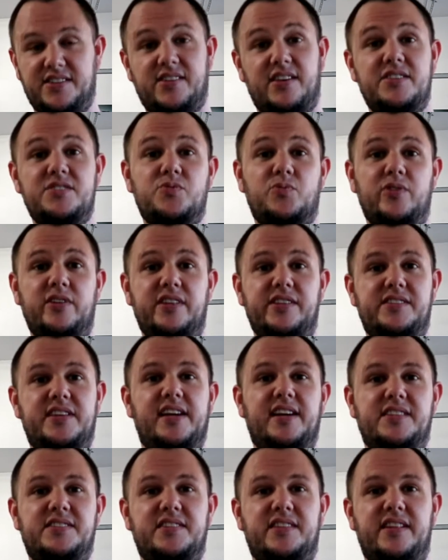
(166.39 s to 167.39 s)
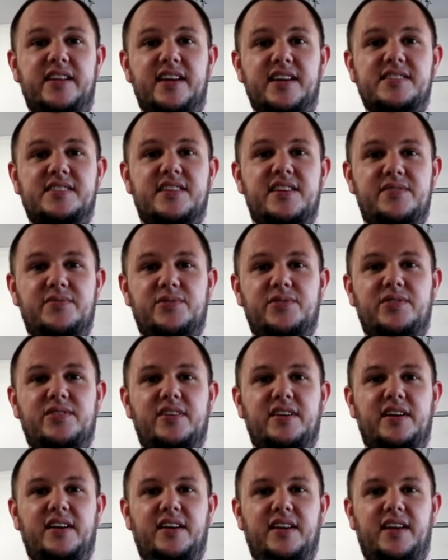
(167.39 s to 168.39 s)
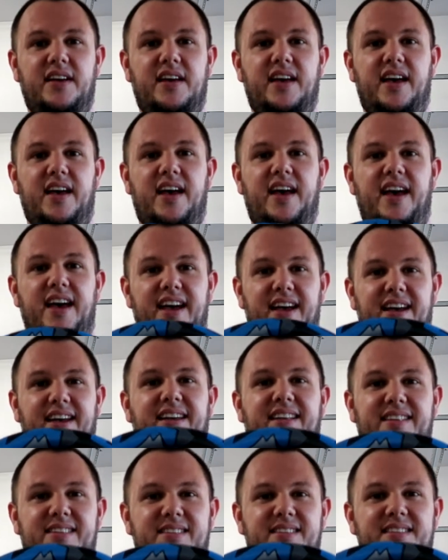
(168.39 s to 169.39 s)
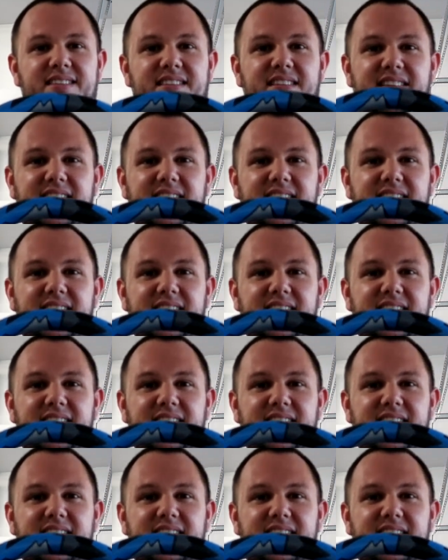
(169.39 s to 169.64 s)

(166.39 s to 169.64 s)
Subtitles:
so I just wanted to take it to the next level, and